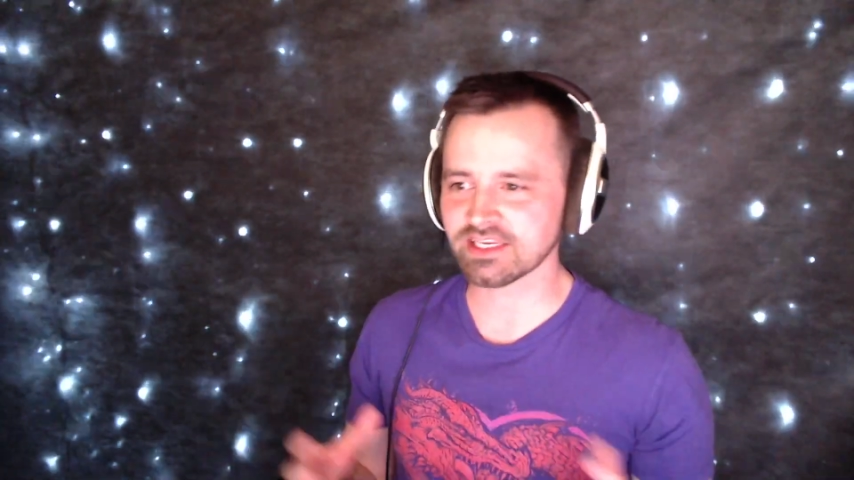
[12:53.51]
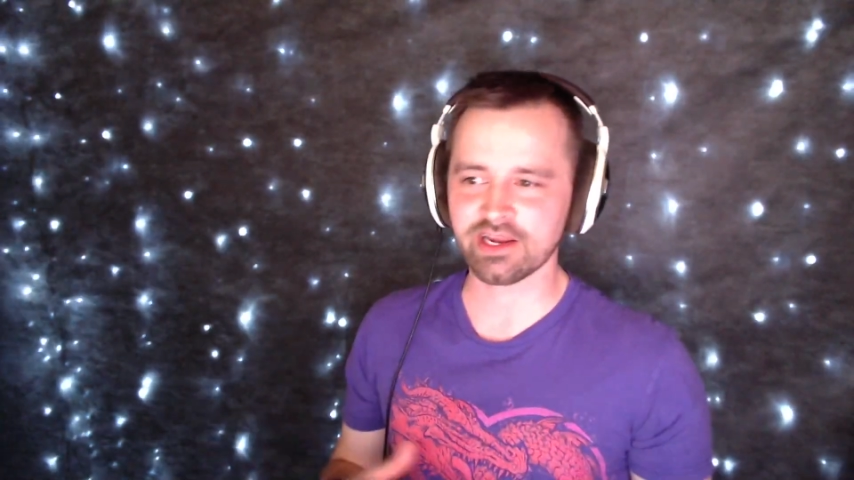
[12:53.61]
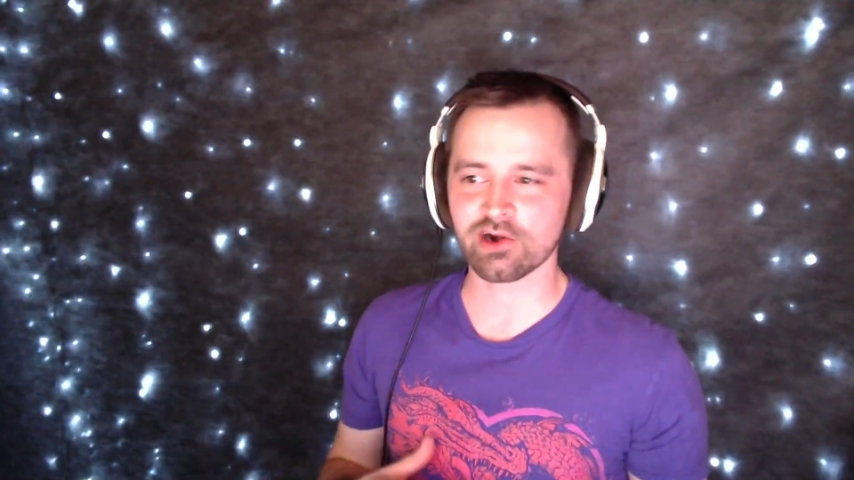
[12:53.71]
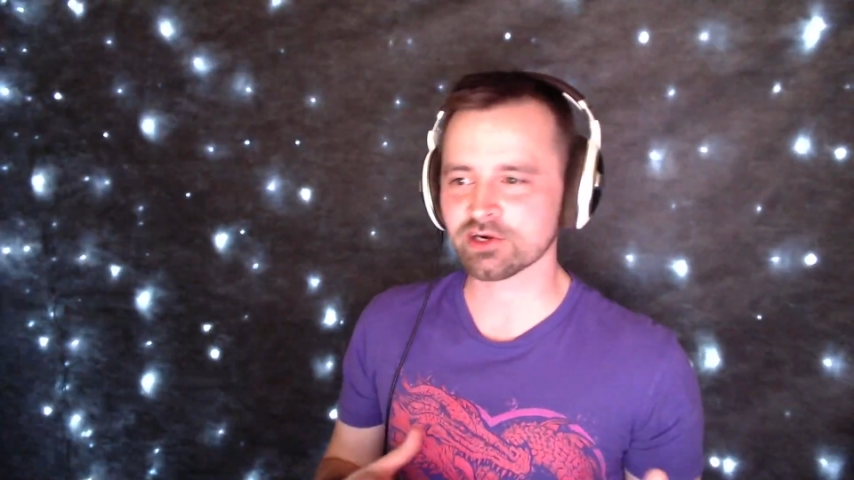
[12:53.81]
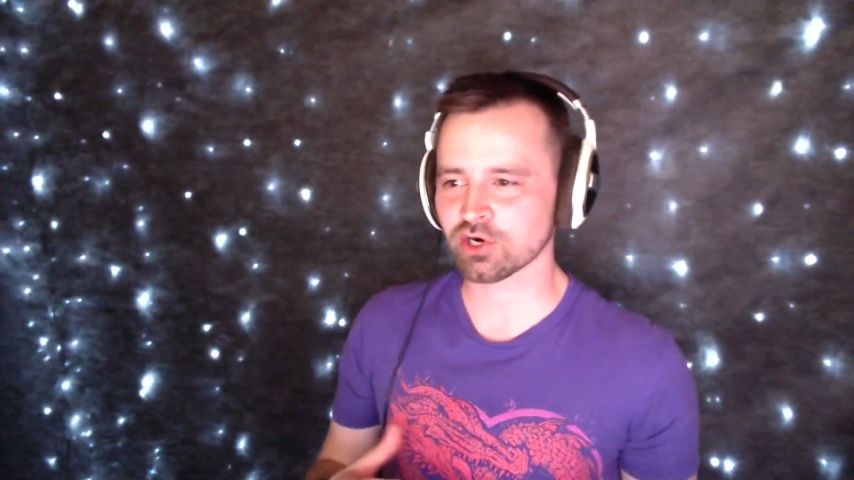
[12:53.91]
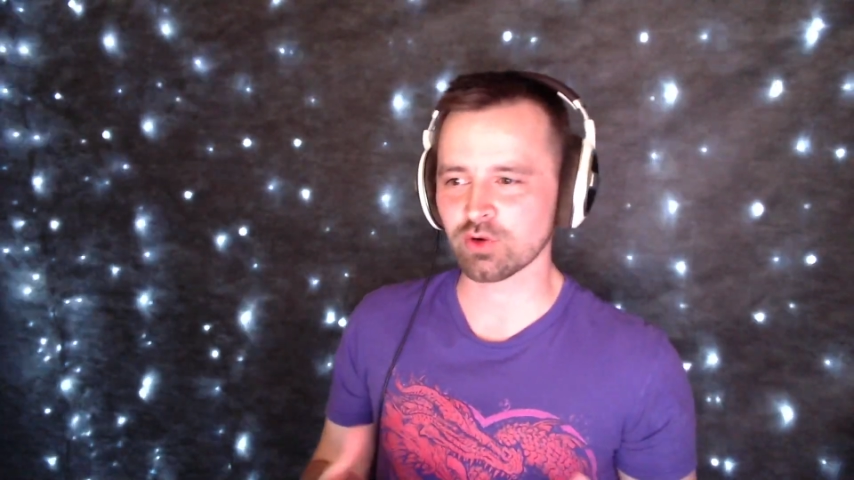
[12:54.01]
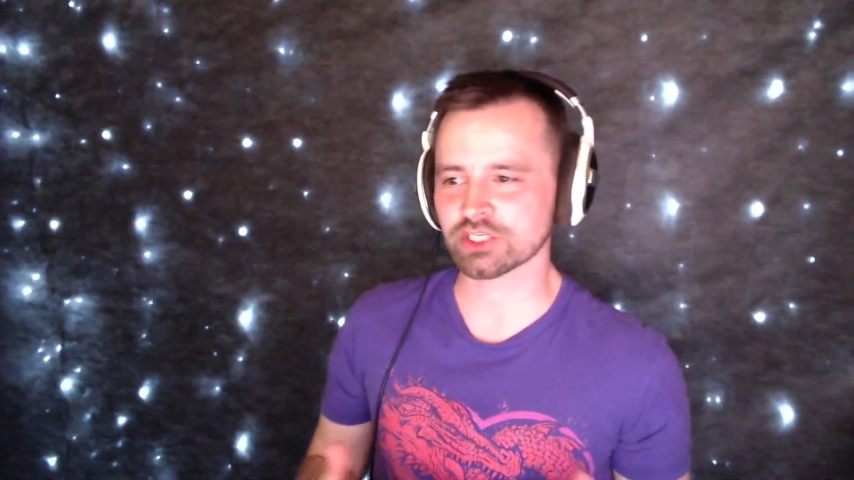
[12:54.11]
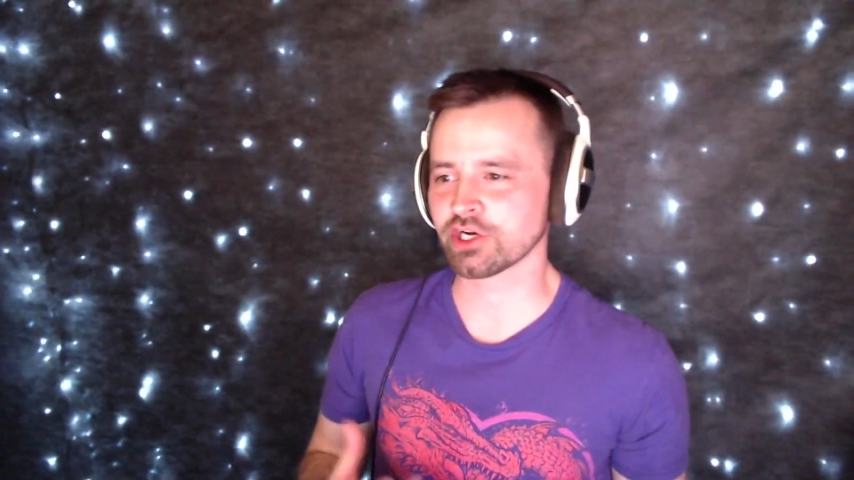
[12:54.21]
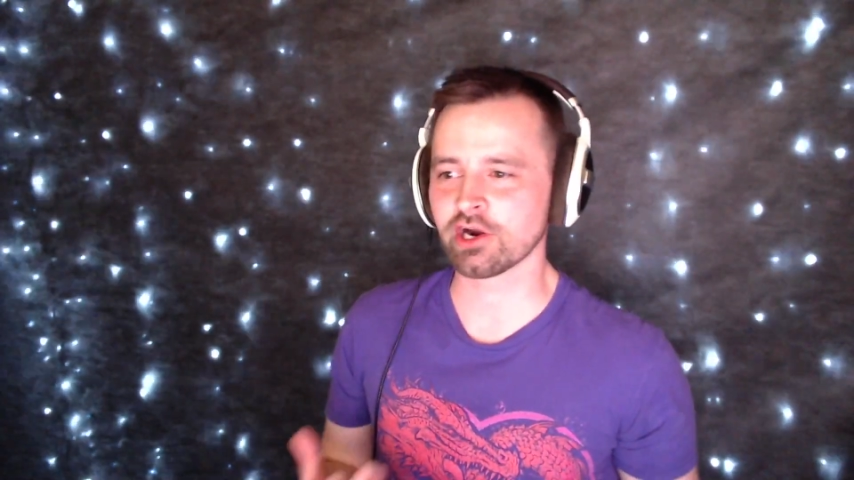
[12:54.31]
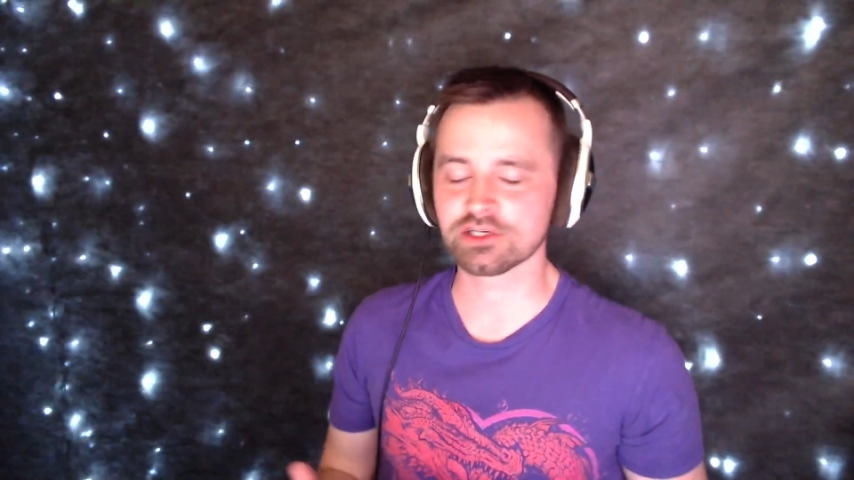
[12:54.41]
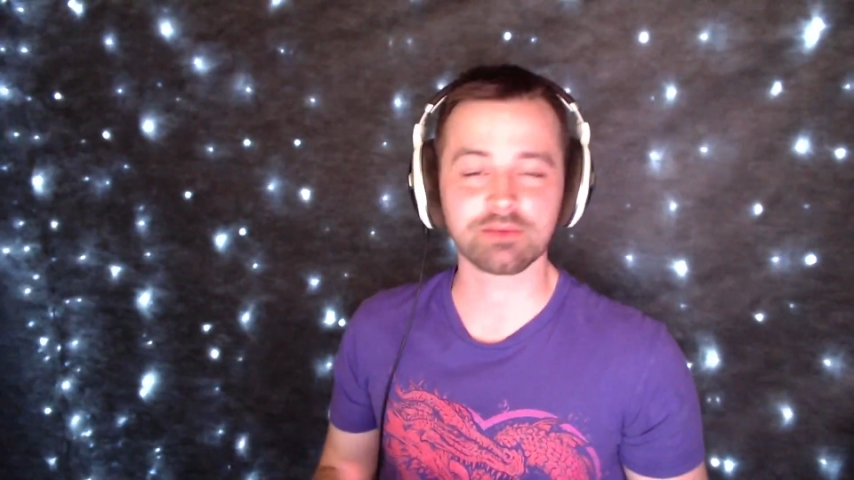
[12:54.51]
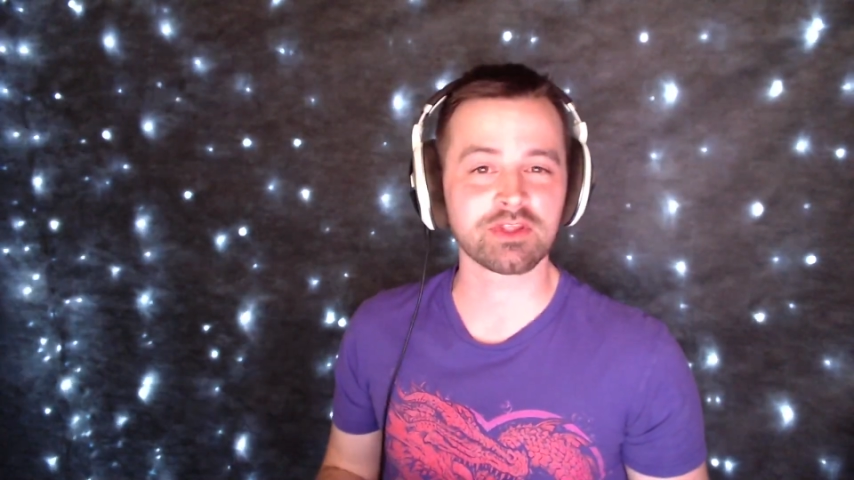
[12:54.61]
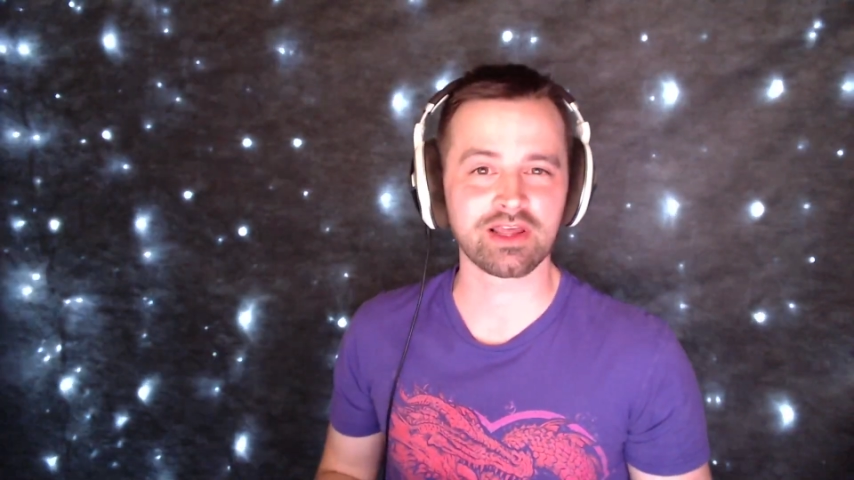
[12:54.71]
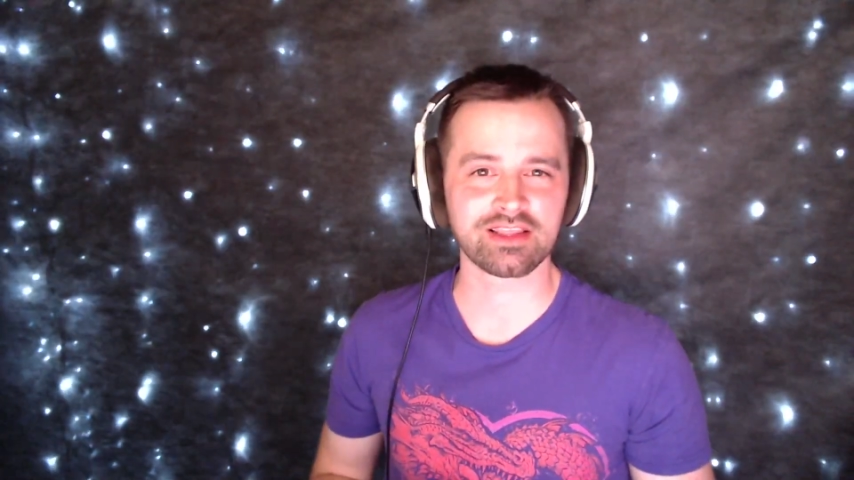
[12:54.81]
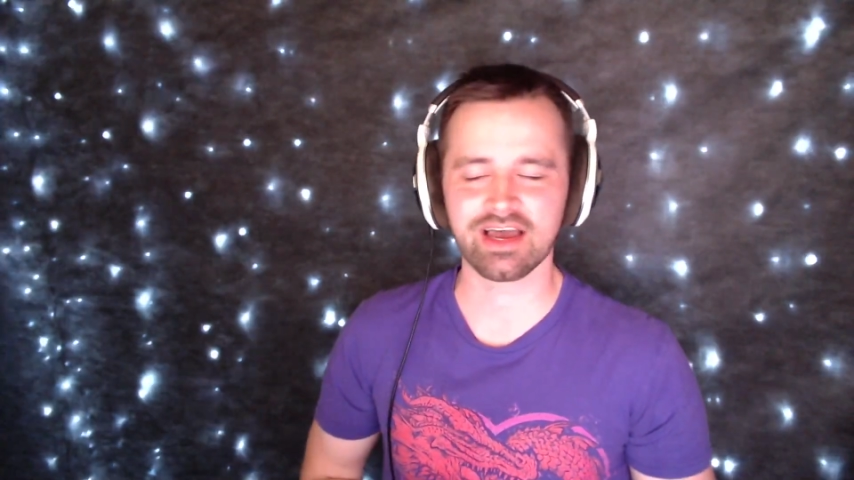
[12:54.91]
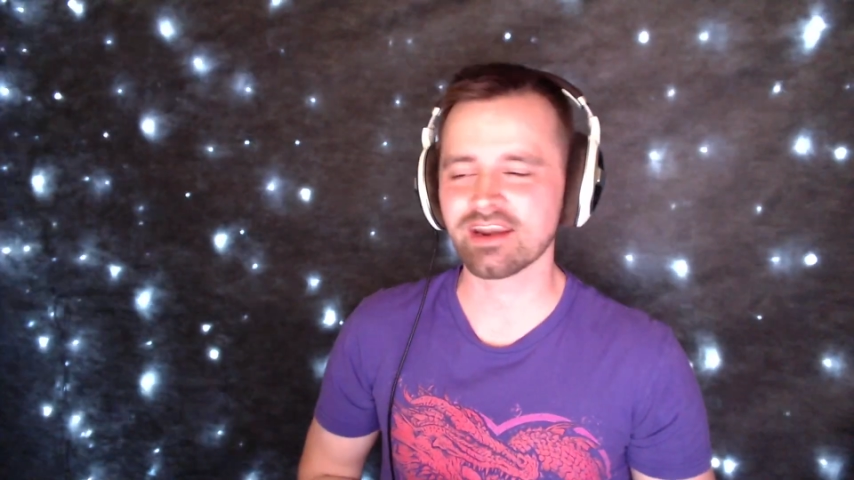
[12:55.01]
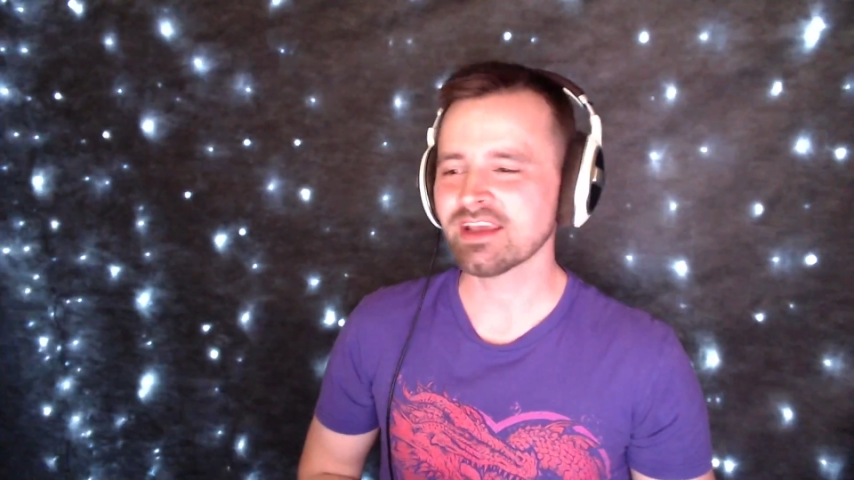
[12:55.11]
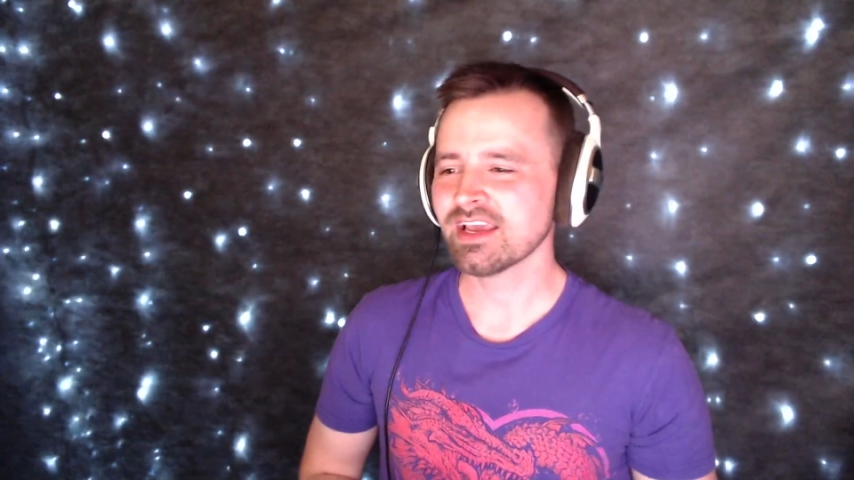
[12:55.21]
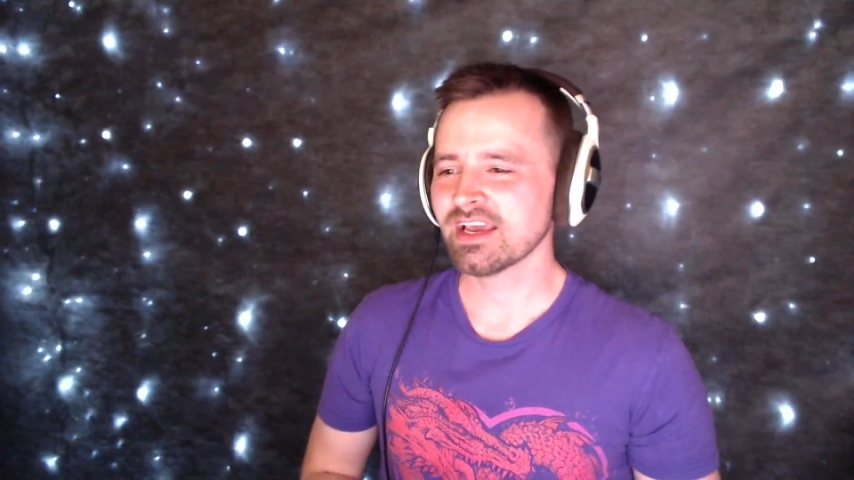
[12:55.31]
character questionnaire or something like that.